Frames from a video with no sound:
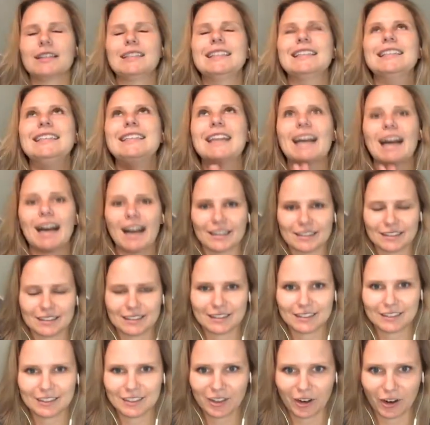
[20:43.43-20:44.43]

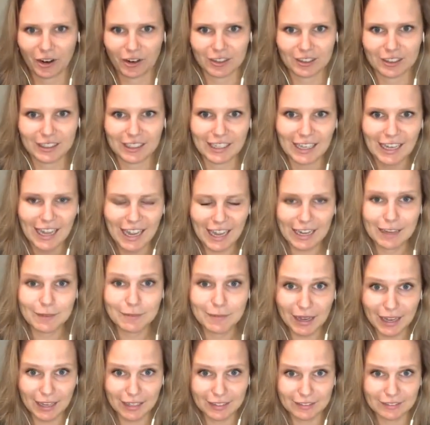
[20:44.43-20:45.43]
Yes, Carly.
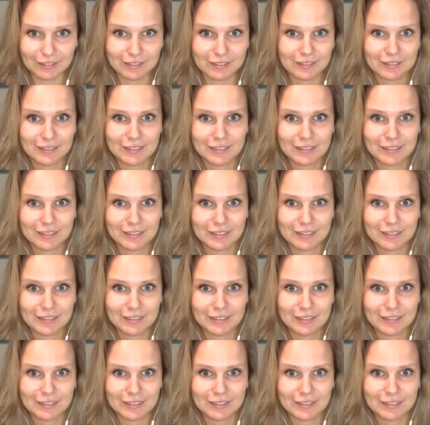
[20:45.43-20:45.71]
Amen.